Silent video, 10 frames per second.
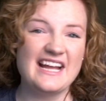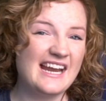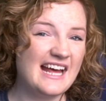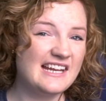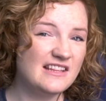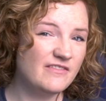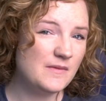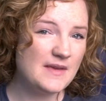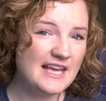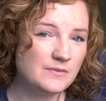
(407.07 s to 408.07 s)
got out of the
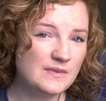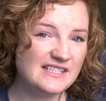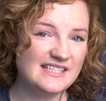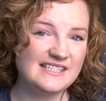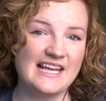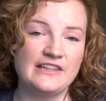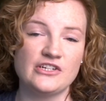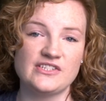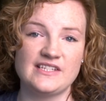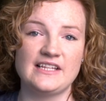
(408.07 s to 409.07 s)
VBS business and
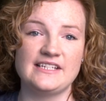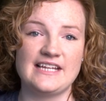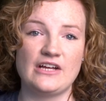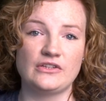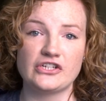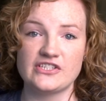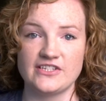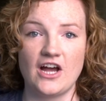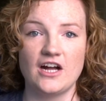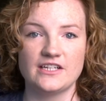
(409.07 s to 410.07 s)
they're selling down their
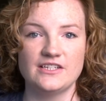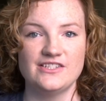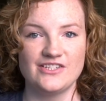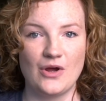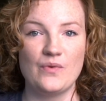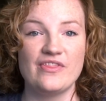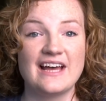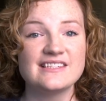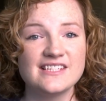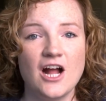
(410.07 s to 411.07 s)
stock. So
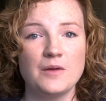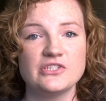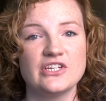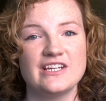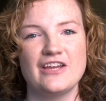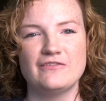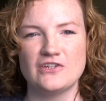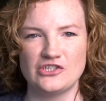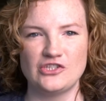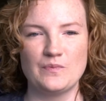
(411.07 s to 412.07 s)
that's an option if
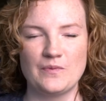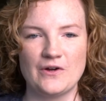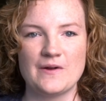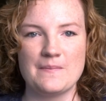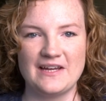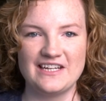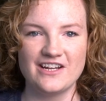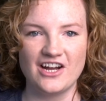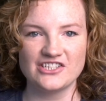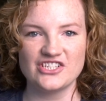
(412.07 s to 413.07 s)
you're super money
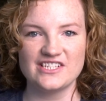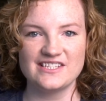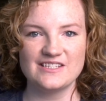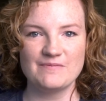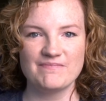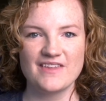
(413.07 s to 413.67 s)
conscious.